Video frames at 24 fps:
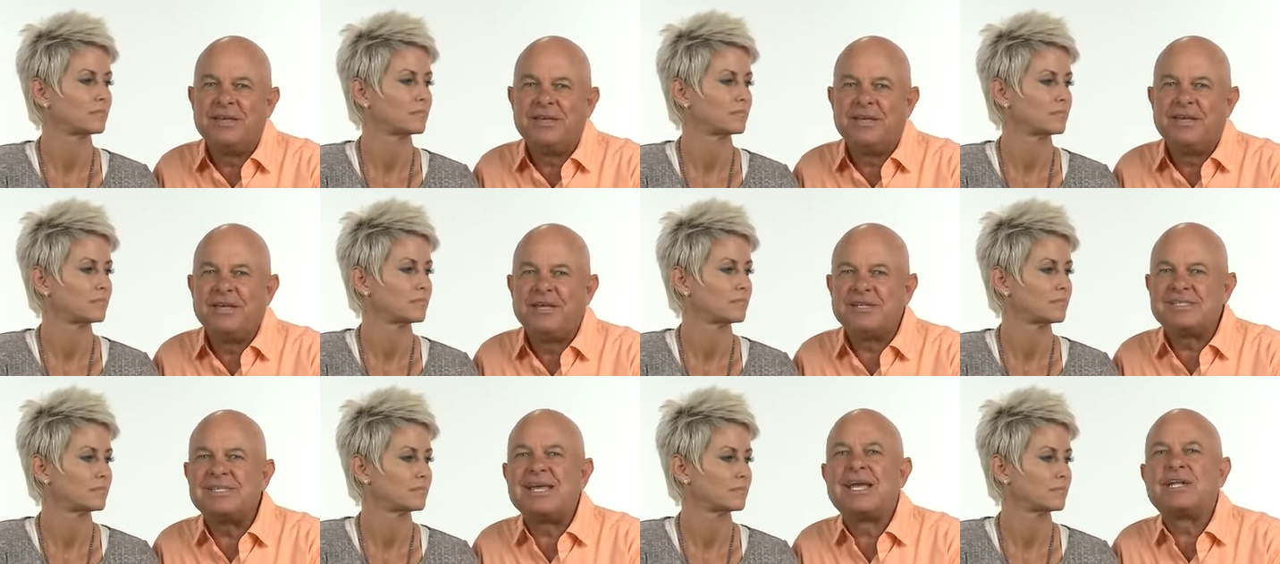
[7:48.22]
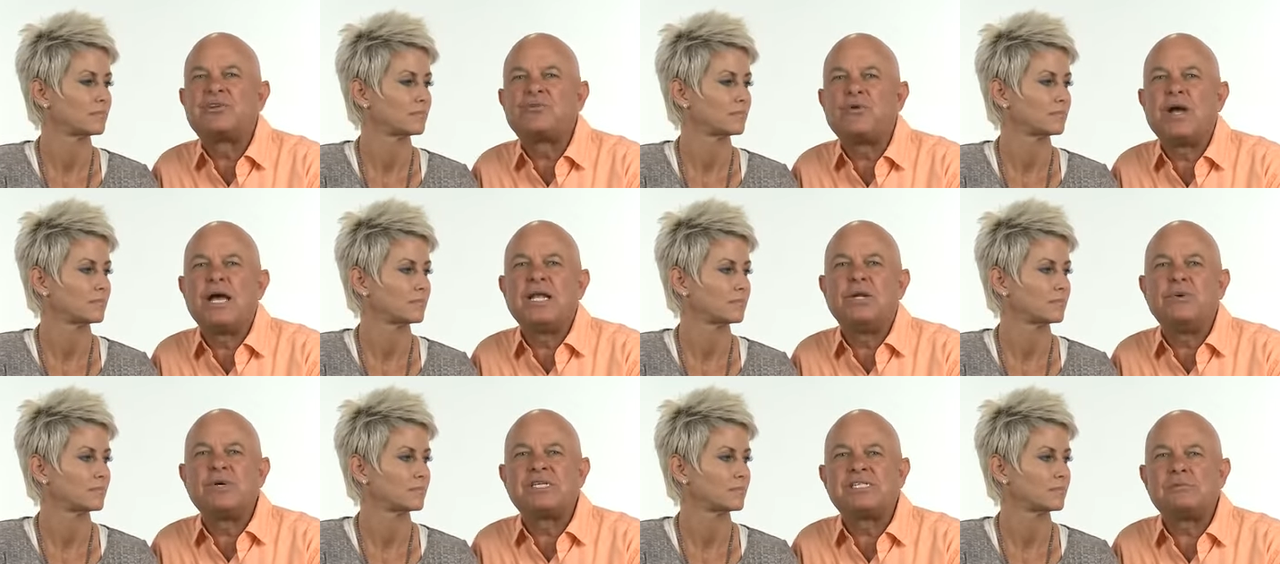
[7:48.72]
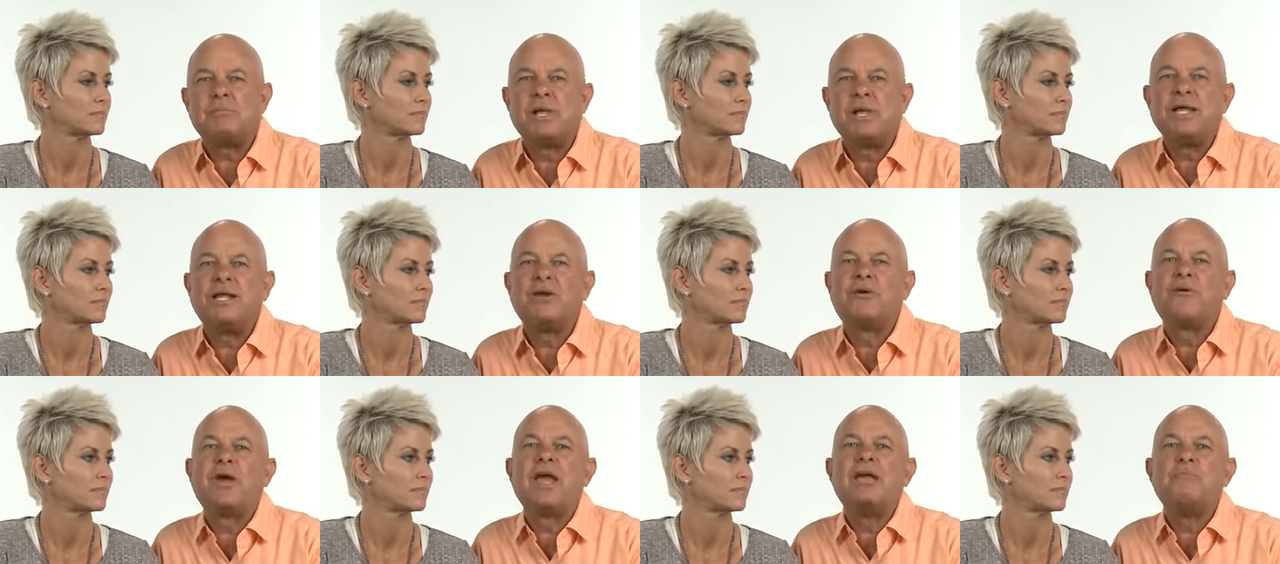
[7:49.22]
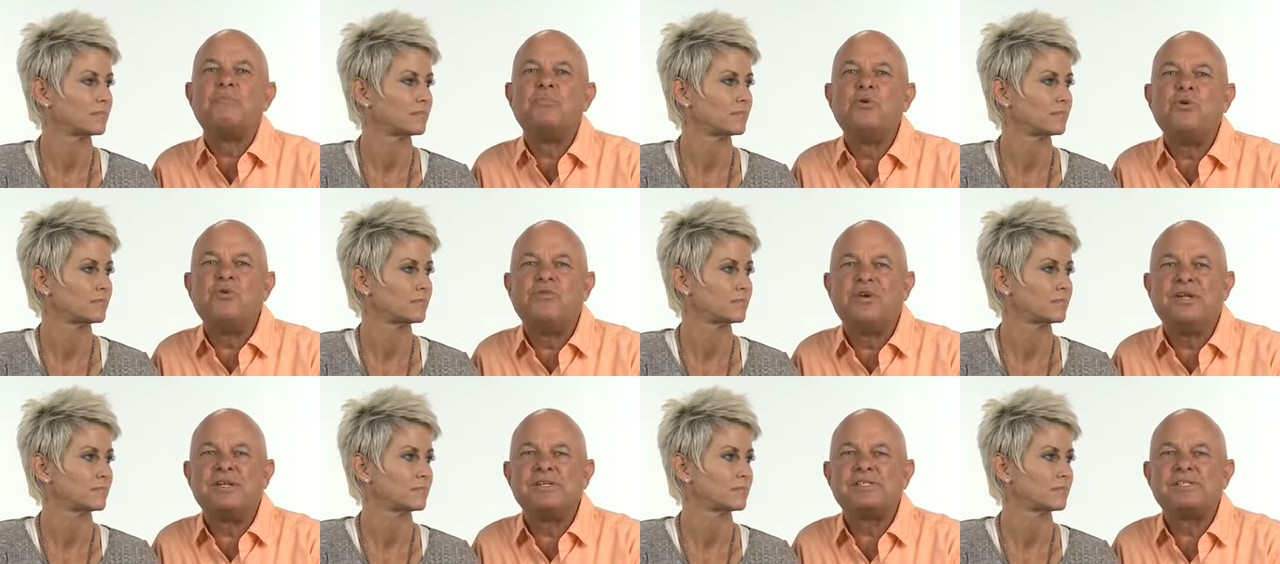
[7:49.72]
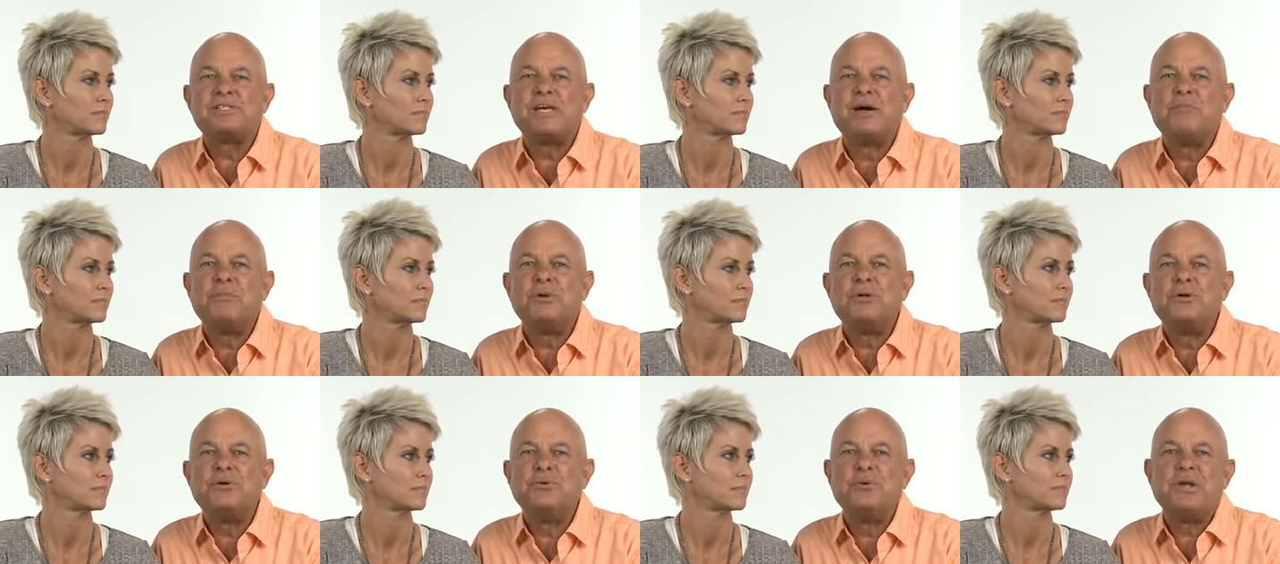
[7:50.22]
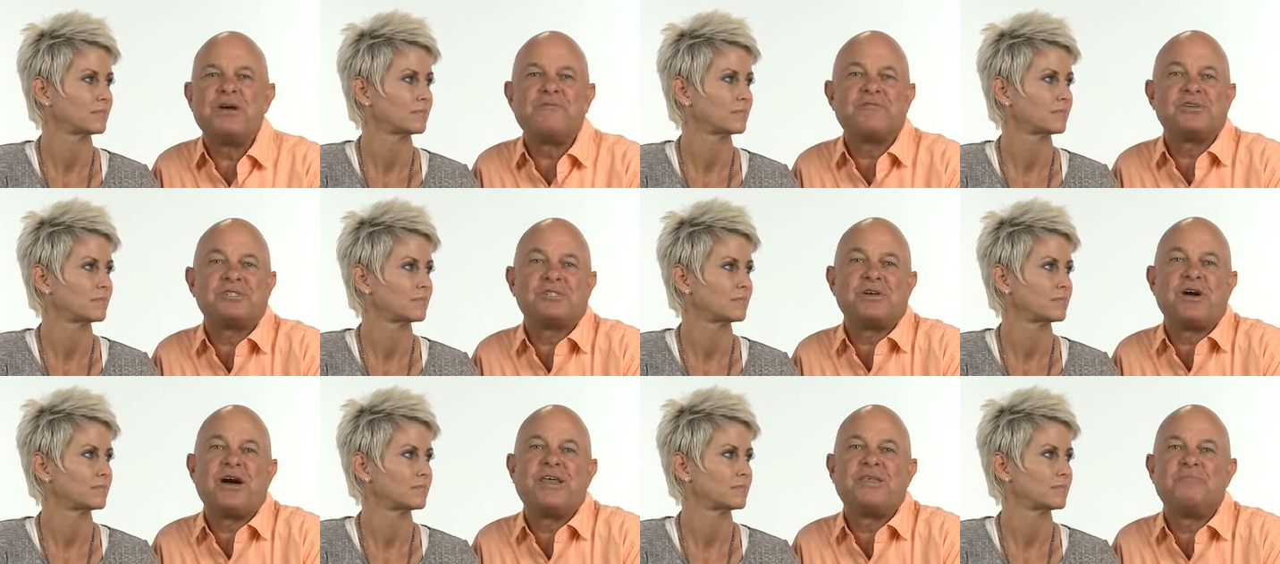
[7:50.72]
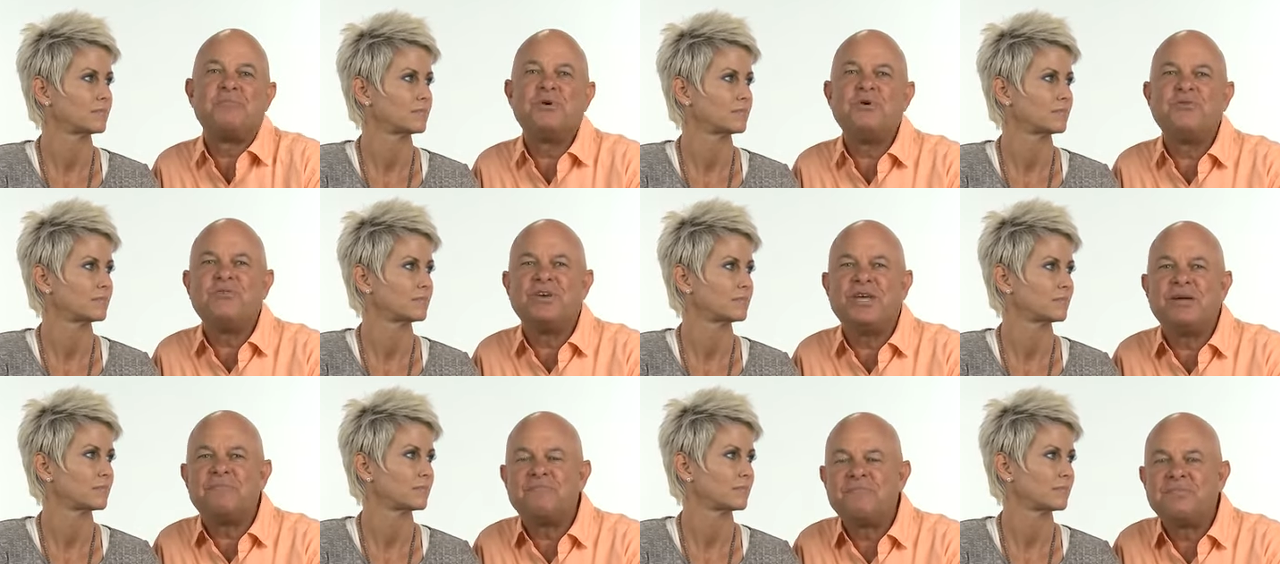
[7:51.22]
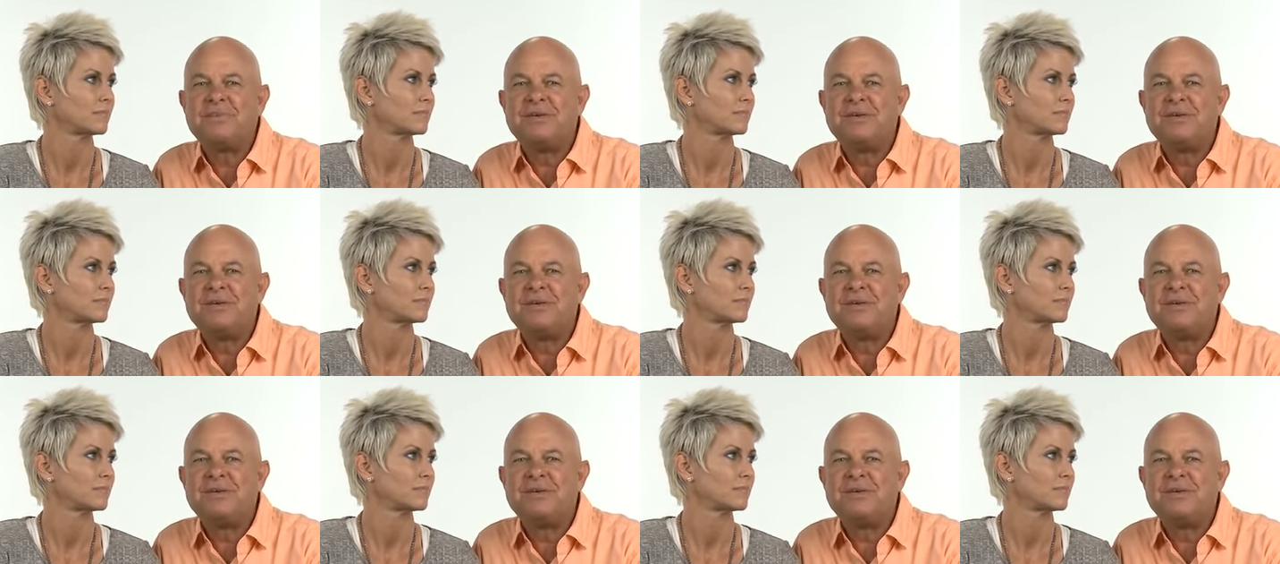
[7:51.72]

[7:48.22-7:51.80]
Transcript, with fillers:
Speaker 1: It's like trying to explain a great movie to someone who never saw the movie.